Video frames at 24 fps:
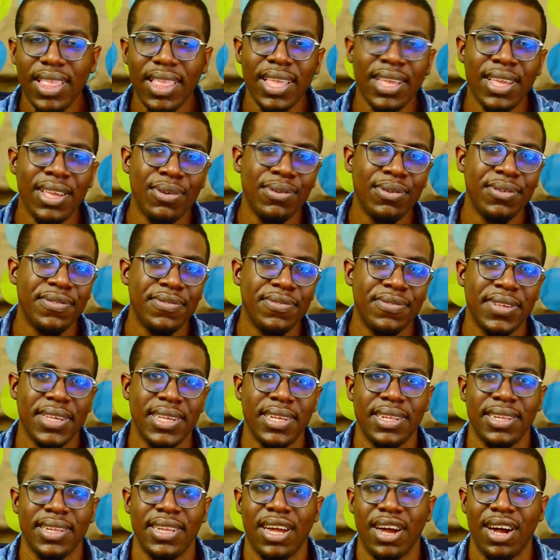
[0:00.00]
He will
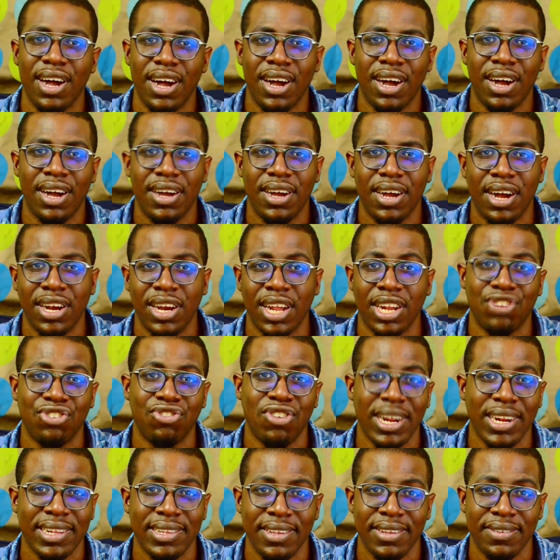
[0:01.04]
feel
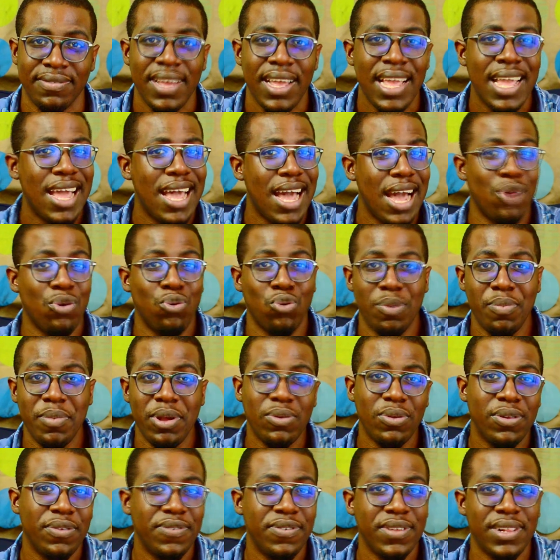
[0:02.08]
unattractive, and
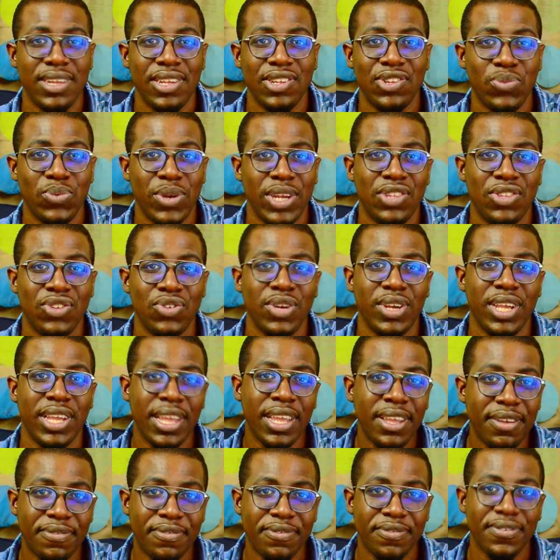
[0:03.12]
women will feel this way too
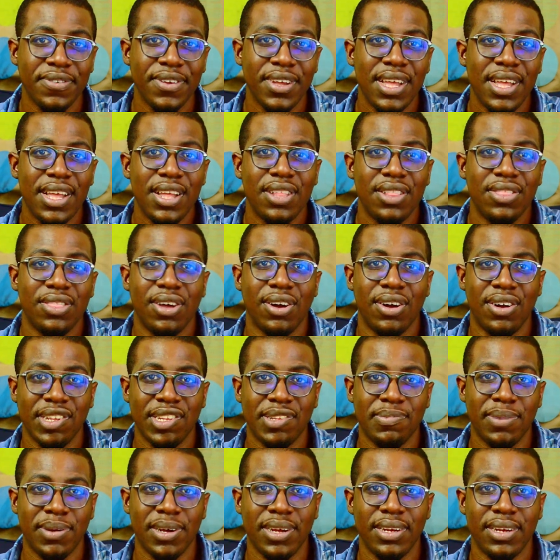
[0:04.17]
if the
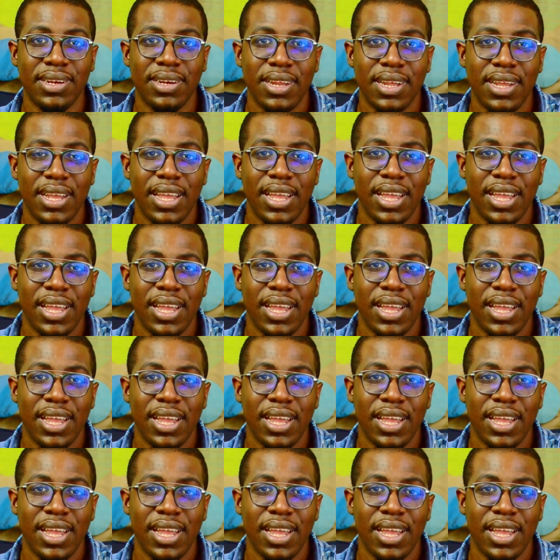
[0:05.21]
husband,